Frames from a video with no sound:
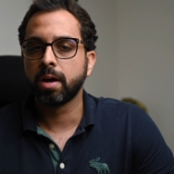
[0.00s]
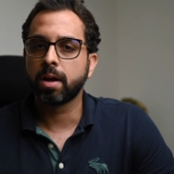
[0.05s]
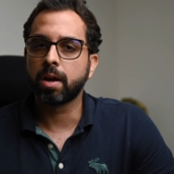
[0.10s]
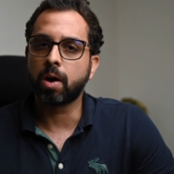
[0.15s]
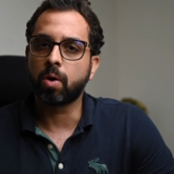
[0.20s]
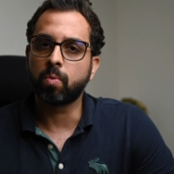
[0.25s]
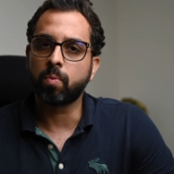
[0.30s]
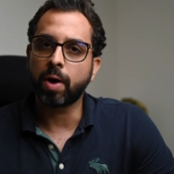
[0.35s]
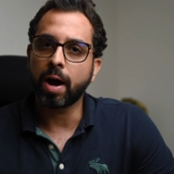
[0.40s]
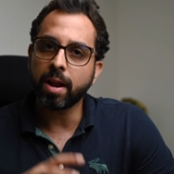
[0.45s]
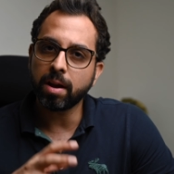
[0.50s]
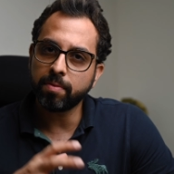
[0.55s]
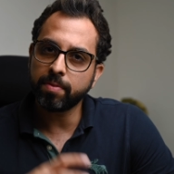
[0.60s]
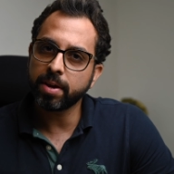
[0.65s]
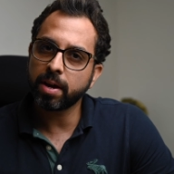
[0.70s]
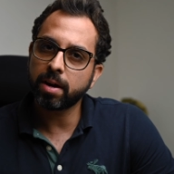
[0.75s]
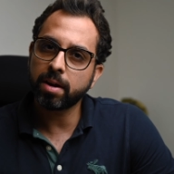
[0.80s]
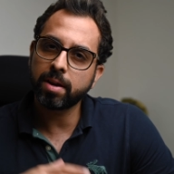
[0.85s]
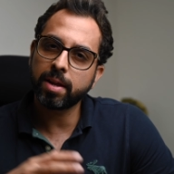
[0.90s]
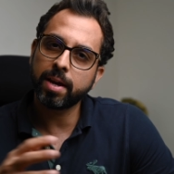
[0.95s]
Now, while we
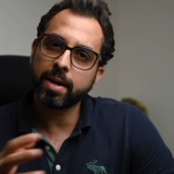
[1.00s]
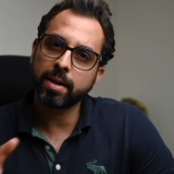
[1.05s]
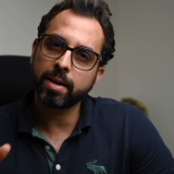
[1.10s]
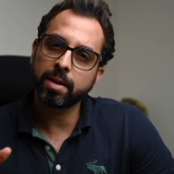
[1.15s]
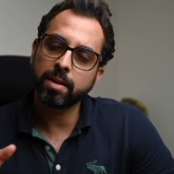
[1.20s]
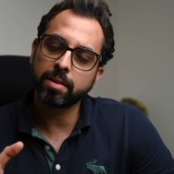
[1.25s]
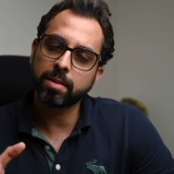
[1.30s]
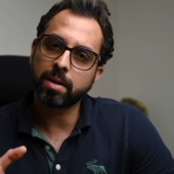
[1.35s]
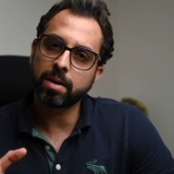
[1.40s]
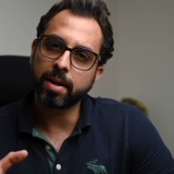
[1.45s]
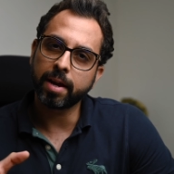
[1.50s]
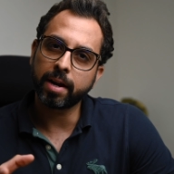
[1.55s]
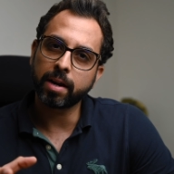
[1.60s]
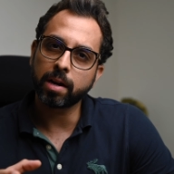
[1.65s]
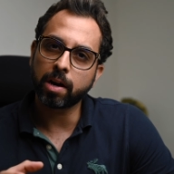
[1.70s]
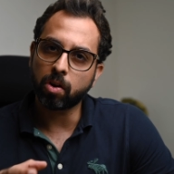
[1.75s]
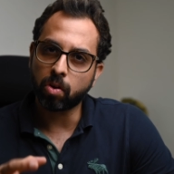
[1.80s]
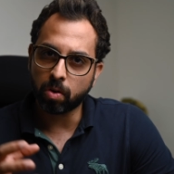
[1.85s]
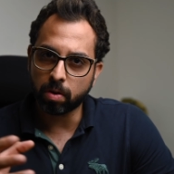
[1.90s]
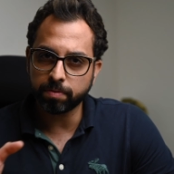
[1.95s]
are taking the data
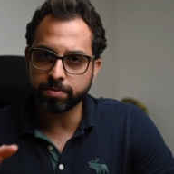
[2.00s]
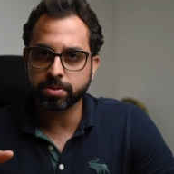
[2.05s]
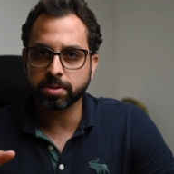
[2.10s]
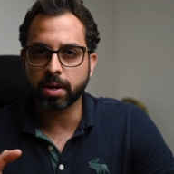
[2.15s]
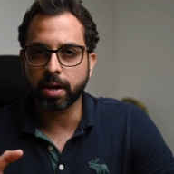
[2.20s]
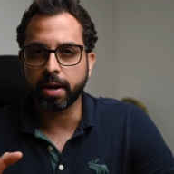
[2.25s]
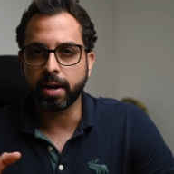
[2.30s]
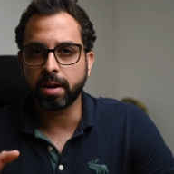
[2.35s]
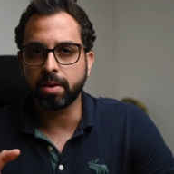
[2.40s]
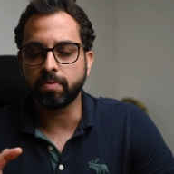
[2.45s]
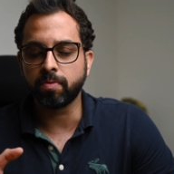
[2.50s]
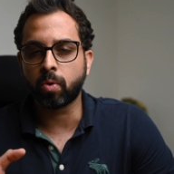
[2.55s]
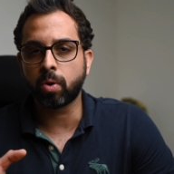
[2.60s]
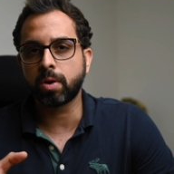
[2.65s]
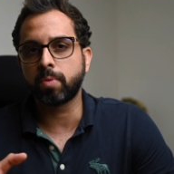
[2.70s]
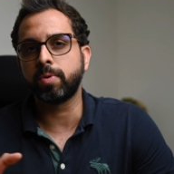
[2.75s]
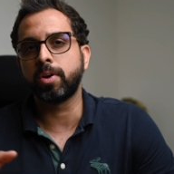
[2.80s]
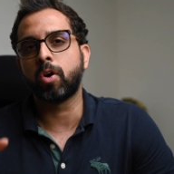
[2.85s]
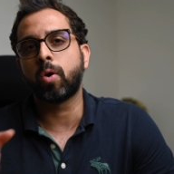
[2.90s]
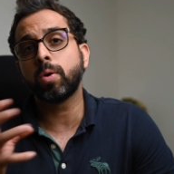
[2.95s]
offsite,
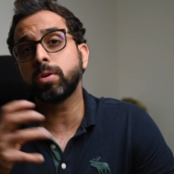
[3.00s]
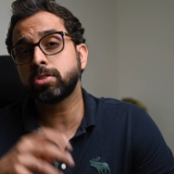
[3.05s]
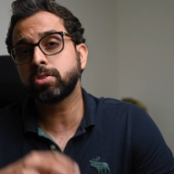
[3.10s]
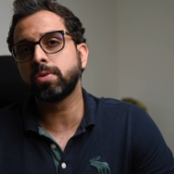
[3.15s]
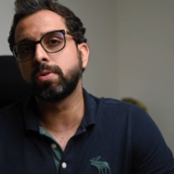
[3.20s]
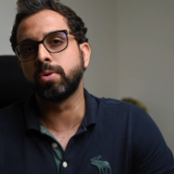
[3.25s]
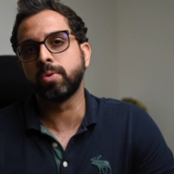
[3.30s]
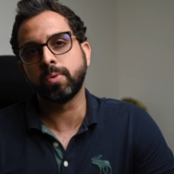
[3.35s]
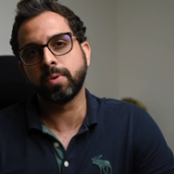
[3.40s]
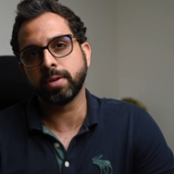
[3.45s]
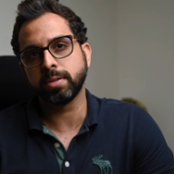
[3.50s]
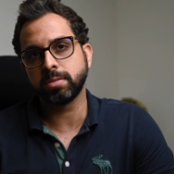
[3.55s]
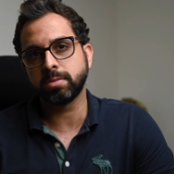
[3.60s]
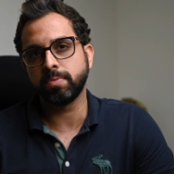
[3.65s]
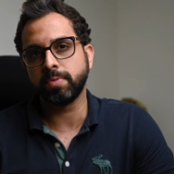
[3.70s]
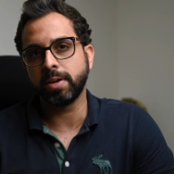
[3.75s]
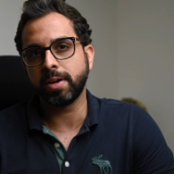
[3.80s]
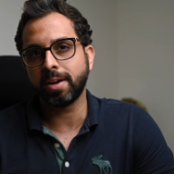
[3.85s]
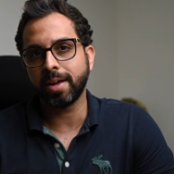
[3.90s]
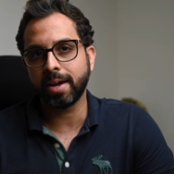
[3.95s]
what we also do is
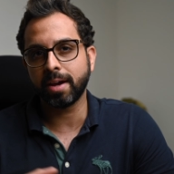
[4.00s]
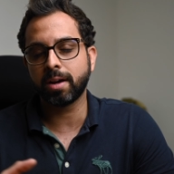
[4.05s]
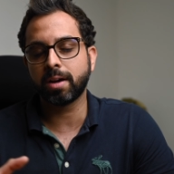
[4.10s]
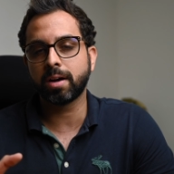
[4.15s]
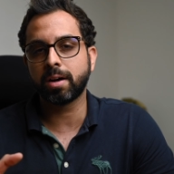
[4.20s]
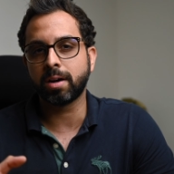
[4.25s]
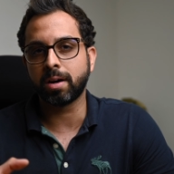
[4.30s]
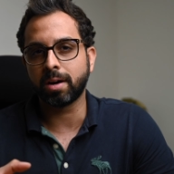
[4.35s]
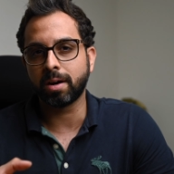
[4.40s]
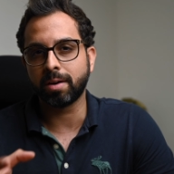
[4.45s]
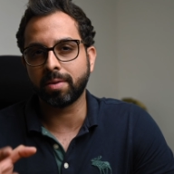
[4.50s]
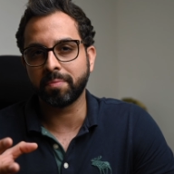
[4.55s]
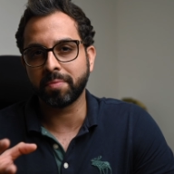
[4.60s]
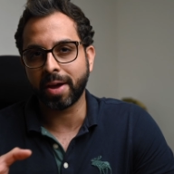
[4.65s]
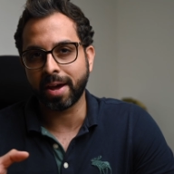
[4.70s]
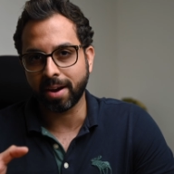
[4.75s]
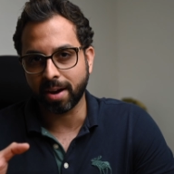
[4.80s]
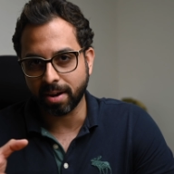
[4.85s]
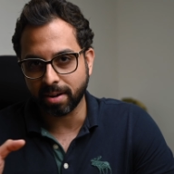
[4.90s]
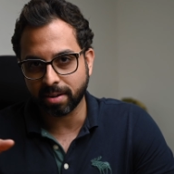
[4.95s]
we take
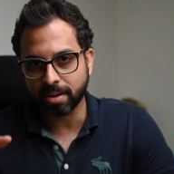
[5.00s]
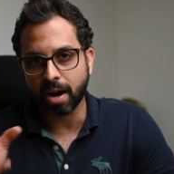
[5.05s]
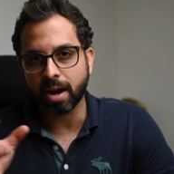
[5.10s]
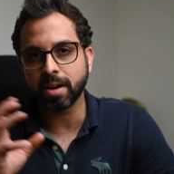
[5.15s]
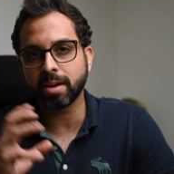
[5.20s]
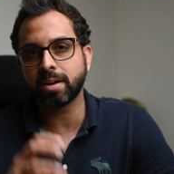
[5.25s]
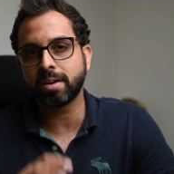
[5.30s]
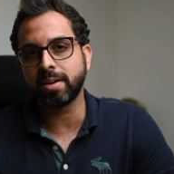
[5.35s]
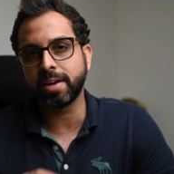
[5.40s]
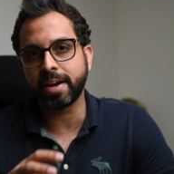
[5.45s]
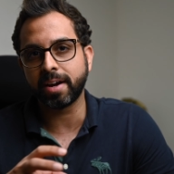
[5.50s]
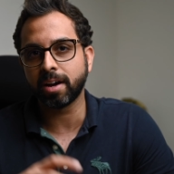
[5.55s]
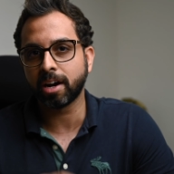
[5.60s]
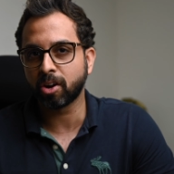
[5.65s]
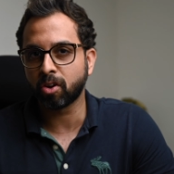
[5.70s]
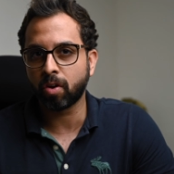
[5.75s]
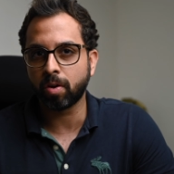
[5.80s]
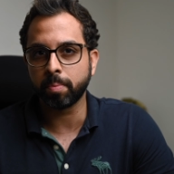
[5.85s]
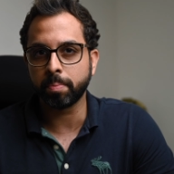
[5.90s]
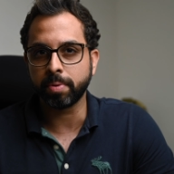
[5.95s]
an entire data
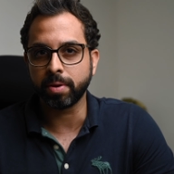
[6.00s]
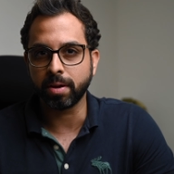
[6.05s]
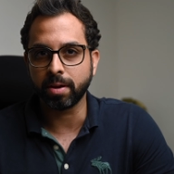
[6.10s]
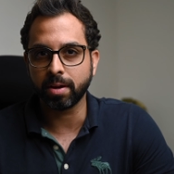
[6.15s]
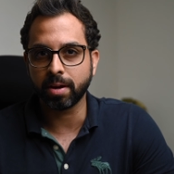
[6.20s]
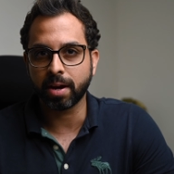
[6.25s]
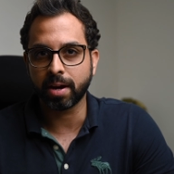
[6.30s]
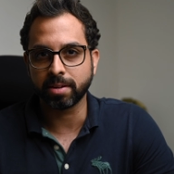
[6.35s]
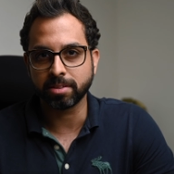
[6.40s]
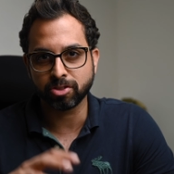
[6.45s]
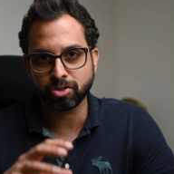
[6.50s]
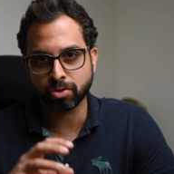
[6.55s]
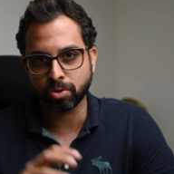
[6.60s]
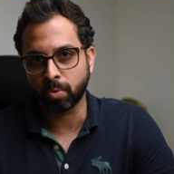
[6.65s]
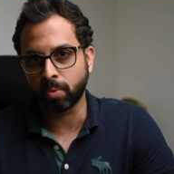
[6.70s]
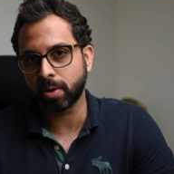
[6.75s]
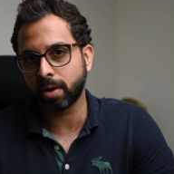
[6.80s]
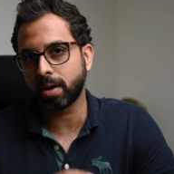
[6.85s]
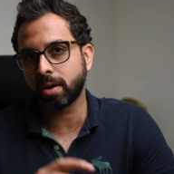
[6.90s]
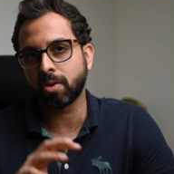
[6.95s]
copy and
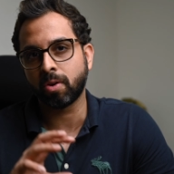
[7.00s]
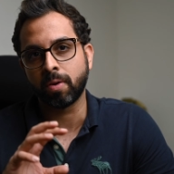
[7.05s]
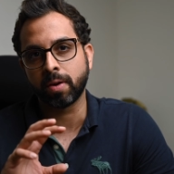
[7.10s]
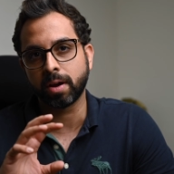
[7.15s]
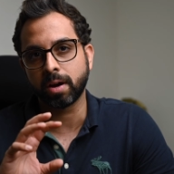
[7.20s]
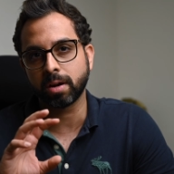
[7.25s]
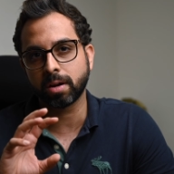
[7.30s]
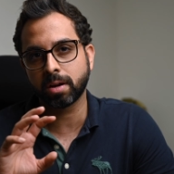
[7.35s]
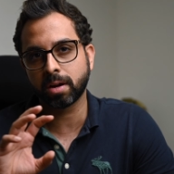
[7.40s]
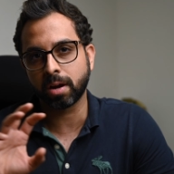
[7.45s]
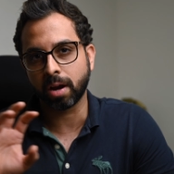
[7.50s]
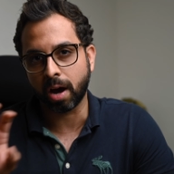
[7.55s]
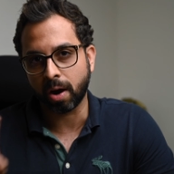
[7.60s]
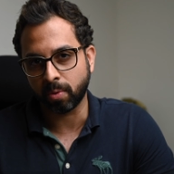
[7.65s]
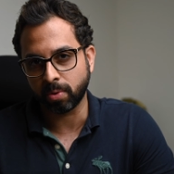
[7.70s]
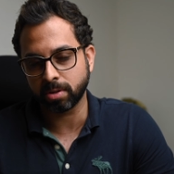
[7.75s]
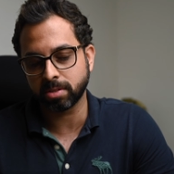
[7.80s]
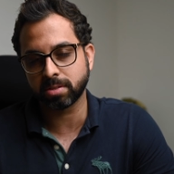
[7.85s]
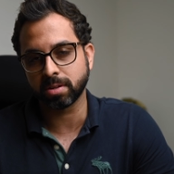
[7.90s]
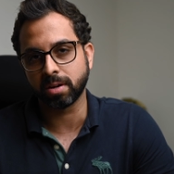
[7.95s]
store it on a
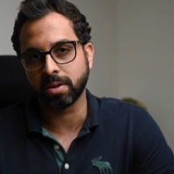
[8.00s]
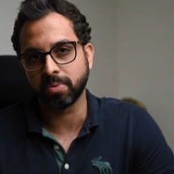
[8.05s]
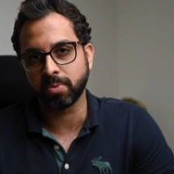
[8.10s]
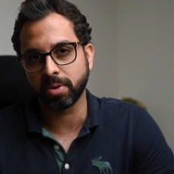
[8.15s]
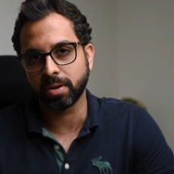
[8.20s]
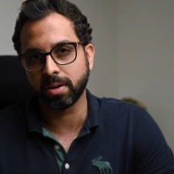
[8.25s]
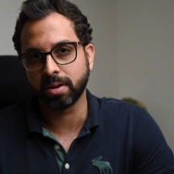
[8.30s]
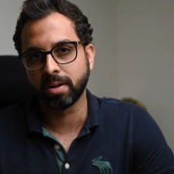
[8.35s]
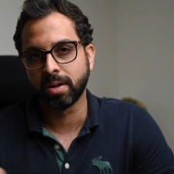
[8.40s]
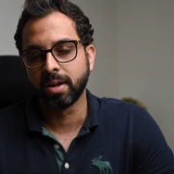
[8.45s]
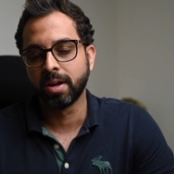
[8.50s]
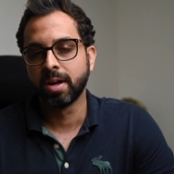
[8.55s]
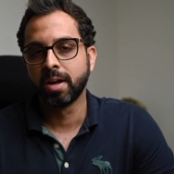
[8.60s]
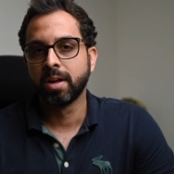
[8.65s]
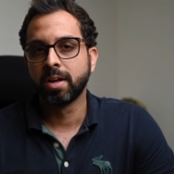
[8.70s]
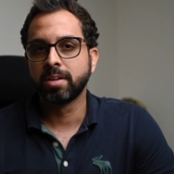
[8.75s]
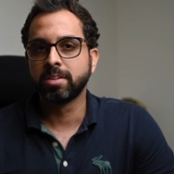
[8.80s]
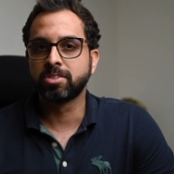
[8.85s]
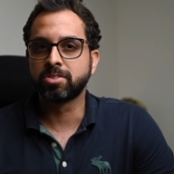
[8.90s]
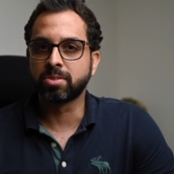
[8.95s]
cloud server.
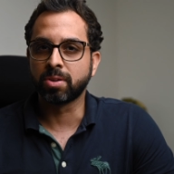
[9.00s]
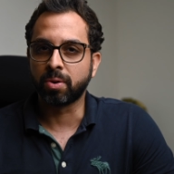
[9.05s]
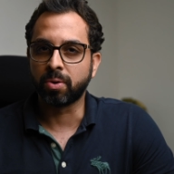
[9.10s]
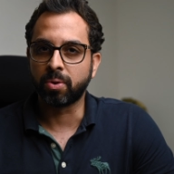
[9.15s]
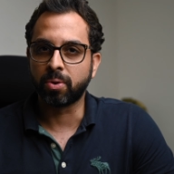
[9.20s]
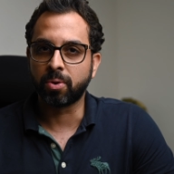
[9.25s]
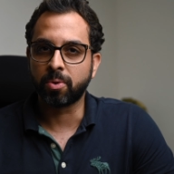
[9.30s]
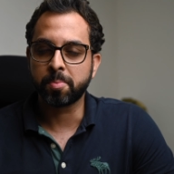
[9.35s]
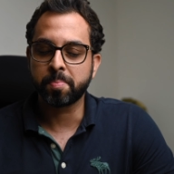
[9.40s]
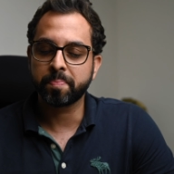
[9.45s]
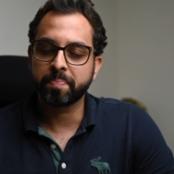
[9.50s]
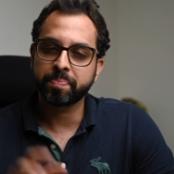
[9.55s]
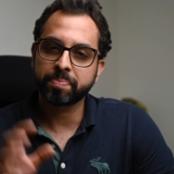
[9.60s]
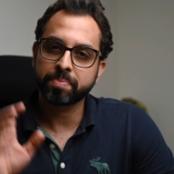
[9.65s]
So